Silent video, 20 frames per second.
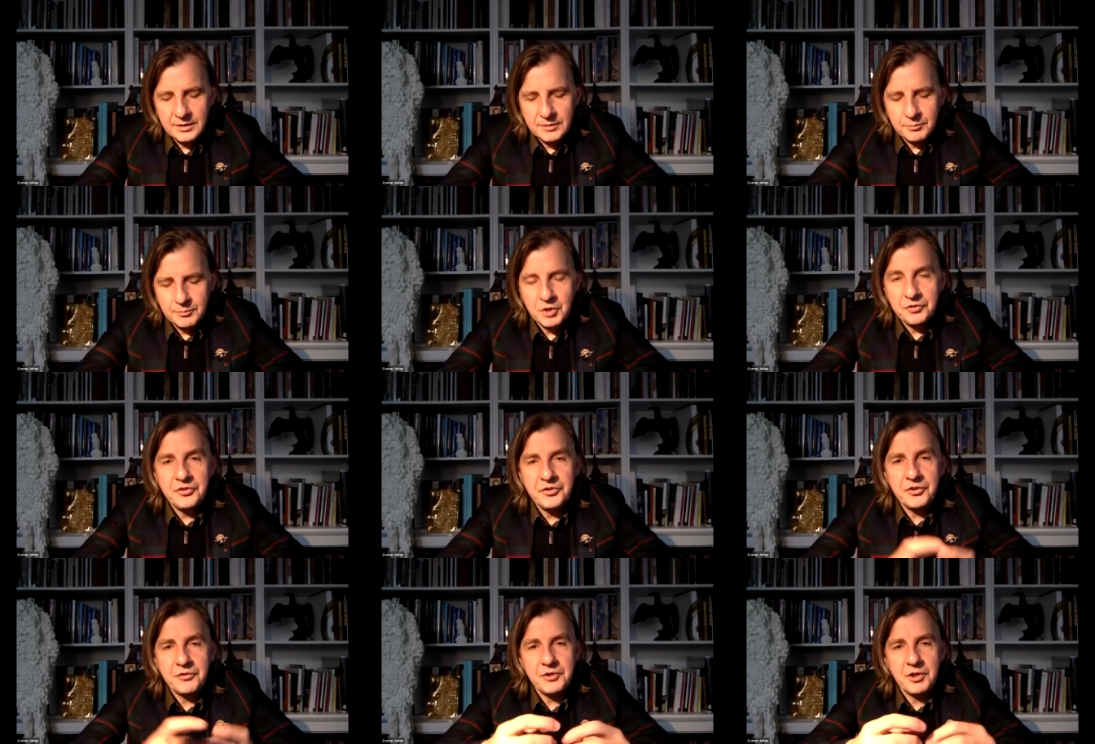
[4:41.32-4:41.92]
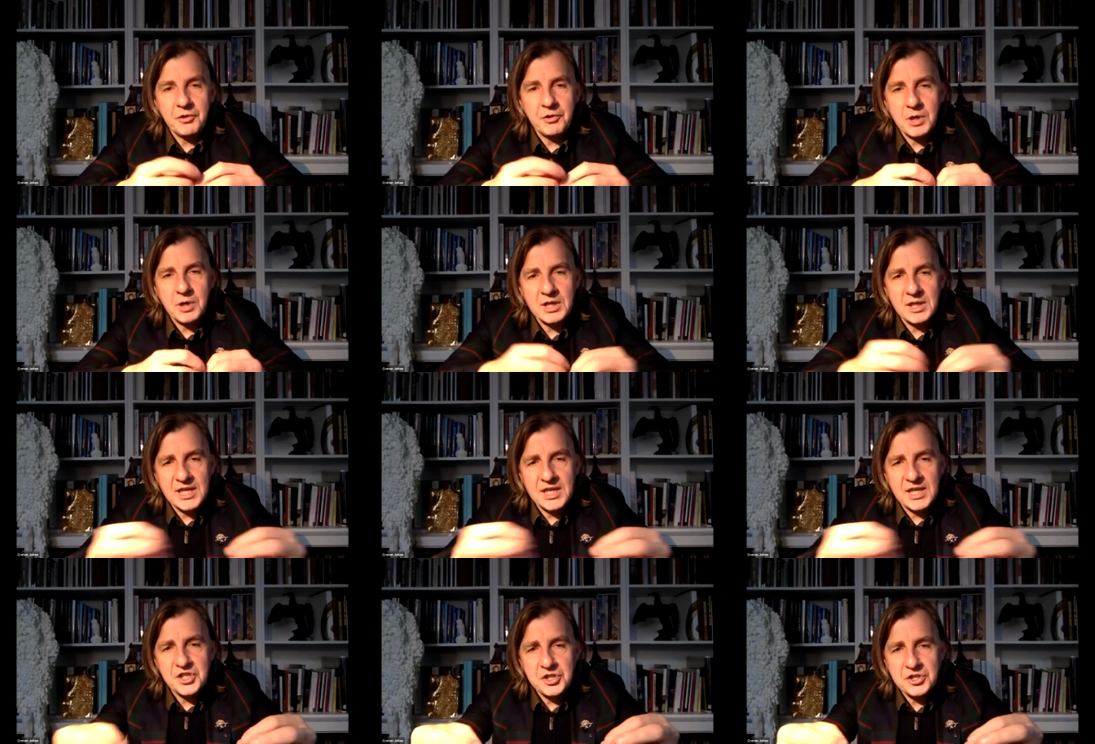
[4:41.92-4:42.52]
most of the
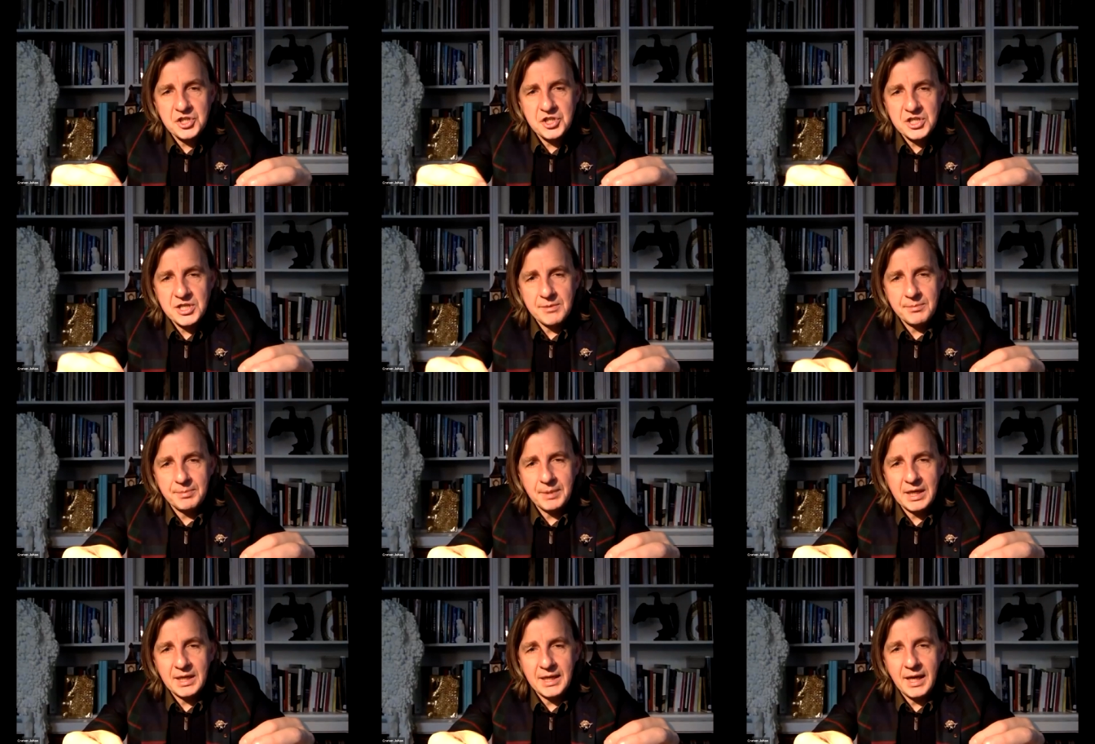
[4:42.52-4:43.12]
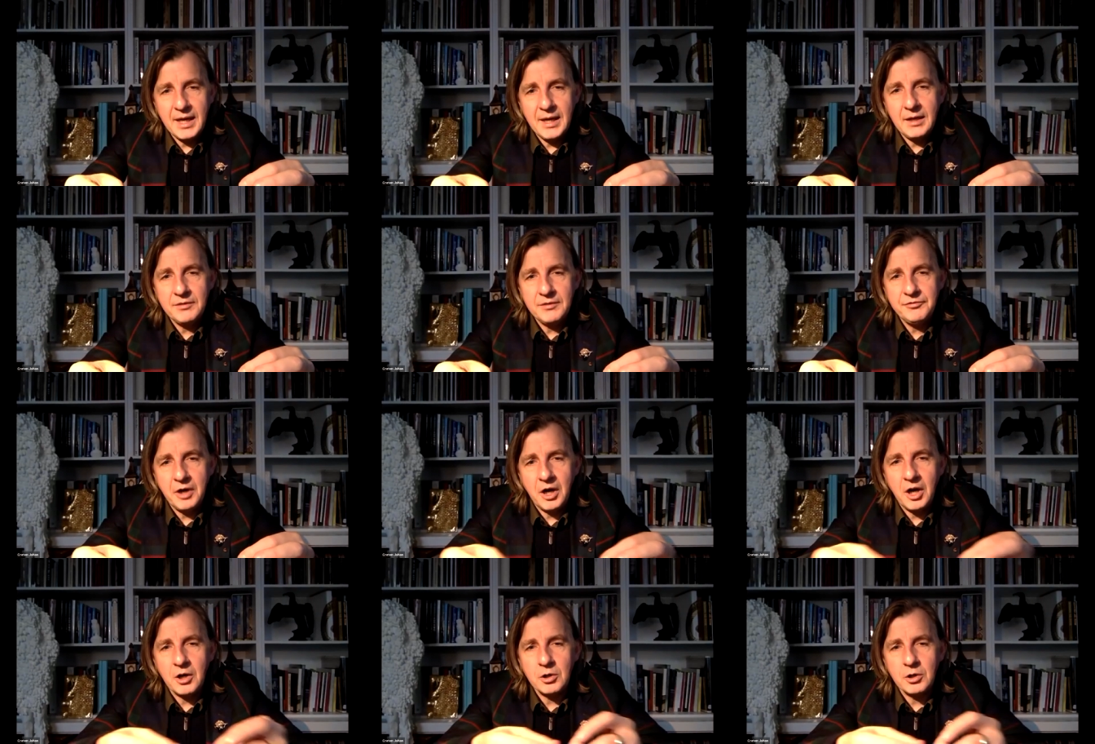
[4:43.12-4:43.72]
relationship I
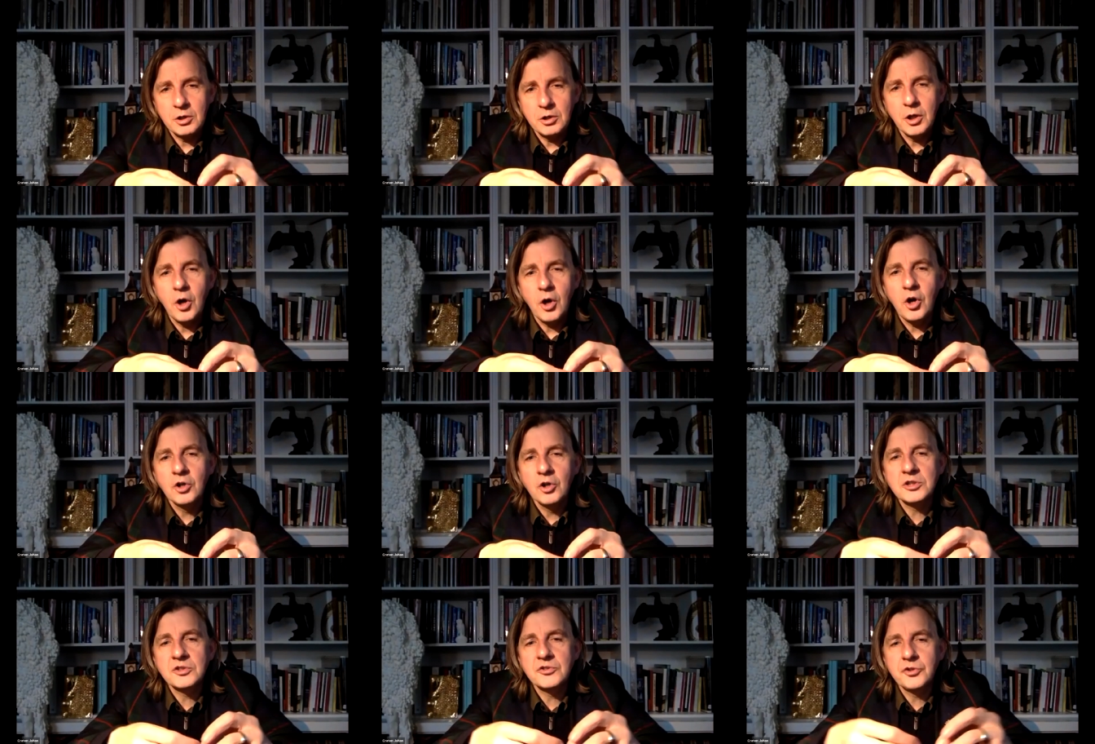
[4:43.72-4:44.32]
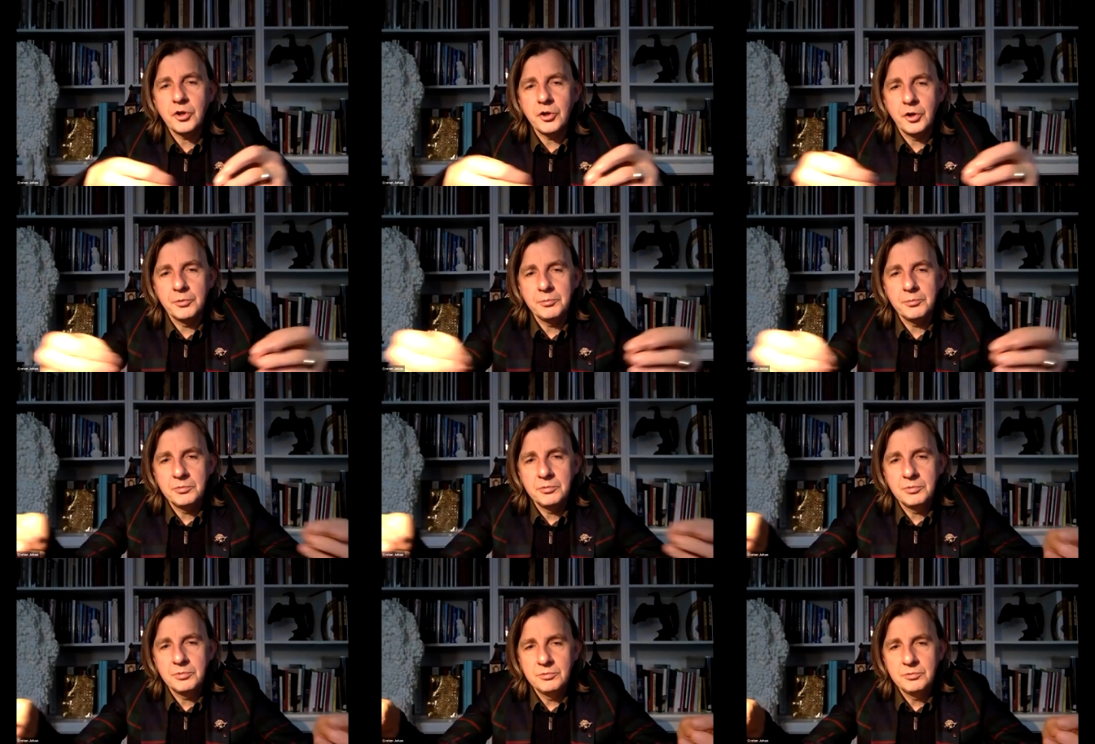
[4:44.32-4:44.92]
have are long term
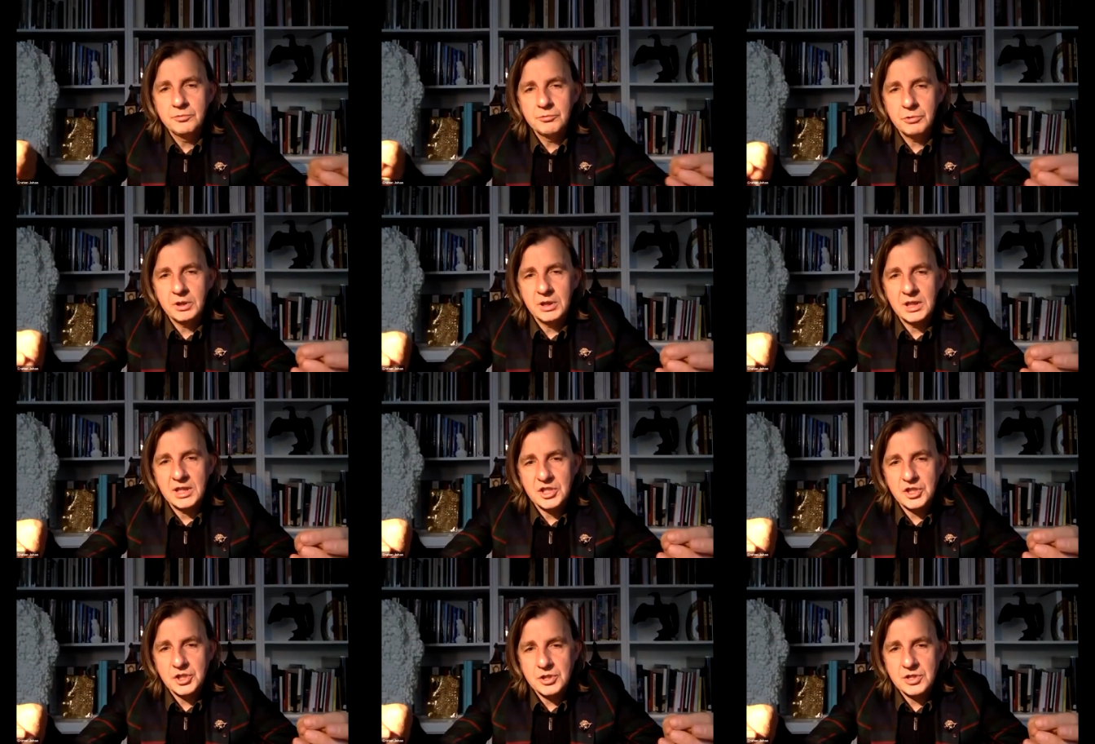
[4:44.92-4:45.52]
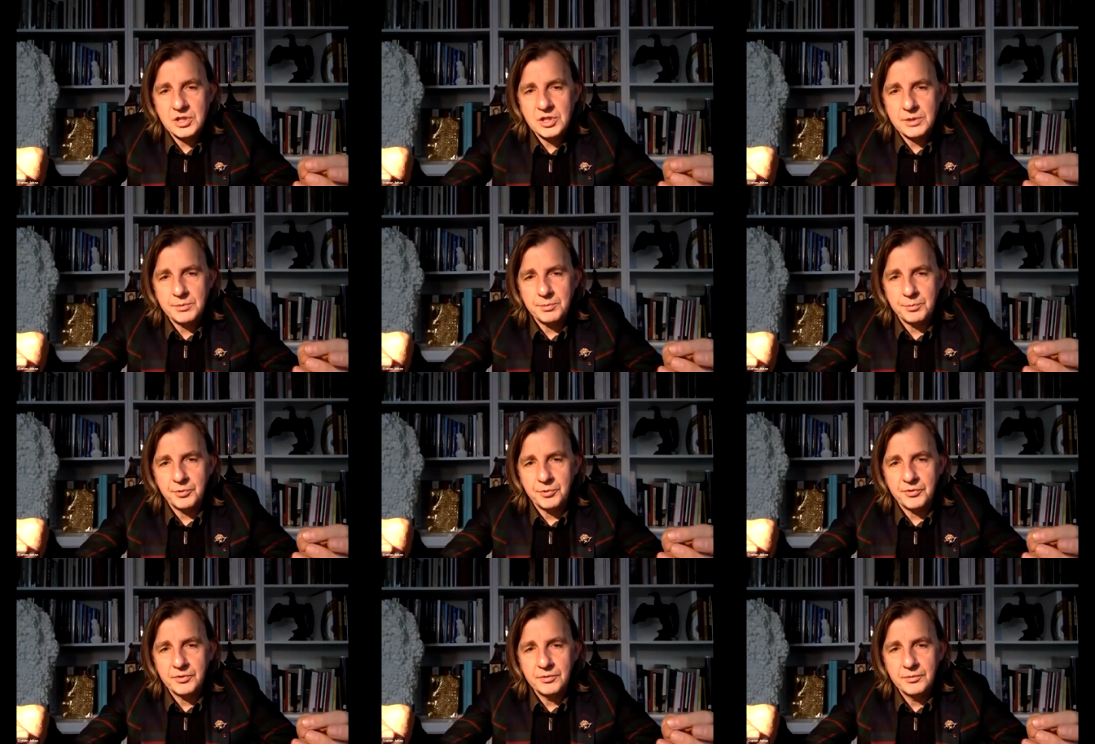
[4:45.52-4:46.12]

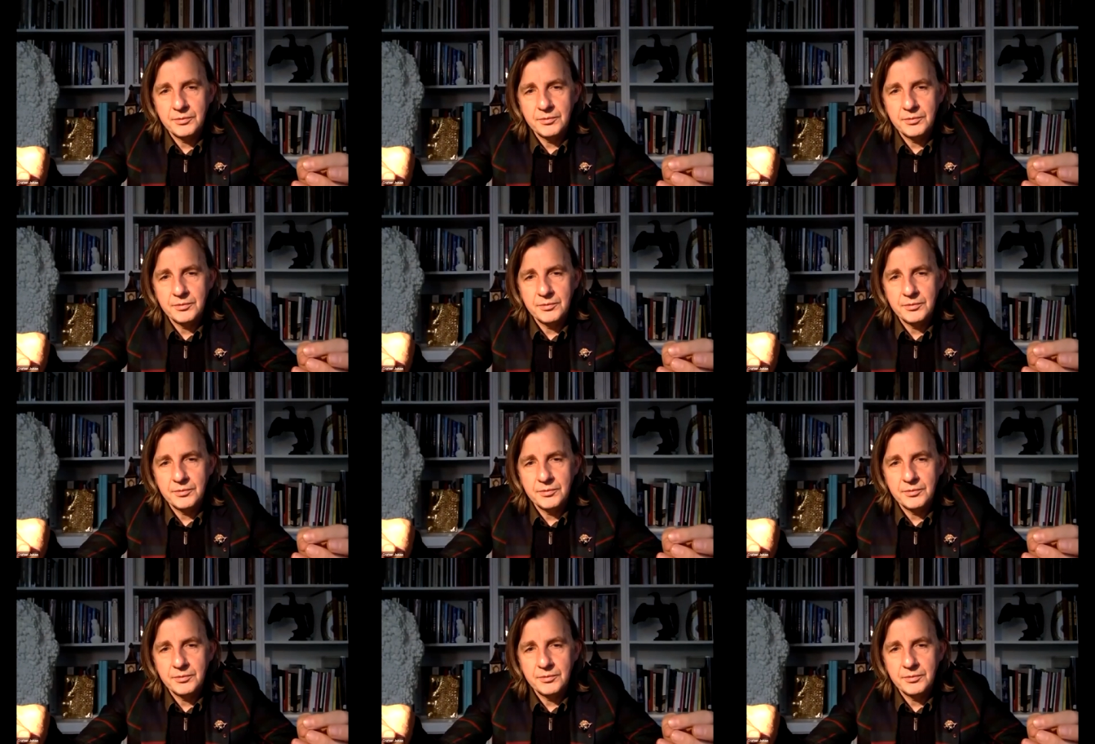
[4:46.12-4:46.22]
relationships.